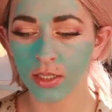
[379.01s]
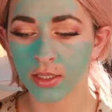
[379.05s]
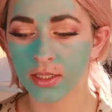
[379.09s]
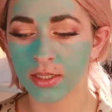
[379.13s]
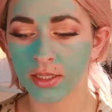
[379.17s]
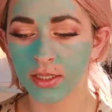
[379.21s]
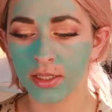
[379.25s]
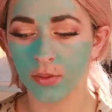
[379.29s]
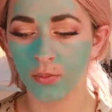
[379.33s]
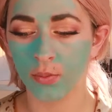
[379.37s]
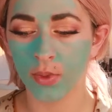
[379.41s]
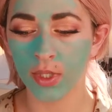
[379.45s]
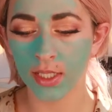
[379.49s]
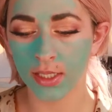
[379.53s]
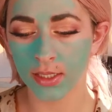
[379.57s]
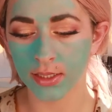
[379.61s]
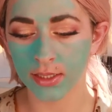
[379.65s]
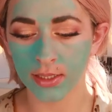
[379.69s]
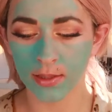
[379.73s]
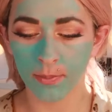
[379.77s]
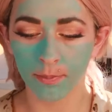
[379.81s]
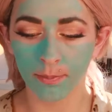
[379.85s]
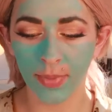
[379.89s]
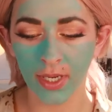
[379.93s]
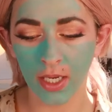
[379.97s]
Let's see what
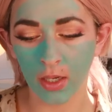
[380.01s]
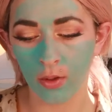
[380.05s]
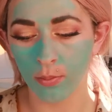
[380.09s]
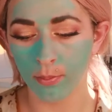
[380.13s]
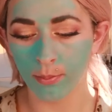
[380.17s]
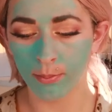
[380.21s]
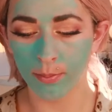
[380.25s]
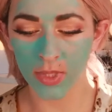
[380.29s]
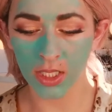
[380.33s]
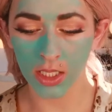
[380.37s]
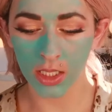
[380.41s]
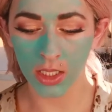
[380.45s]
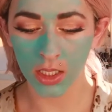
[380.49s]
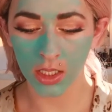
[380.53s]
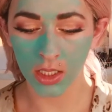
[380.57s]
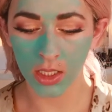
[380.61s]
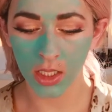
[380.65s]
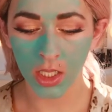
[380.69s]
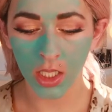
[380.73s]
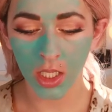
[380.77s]
else about me.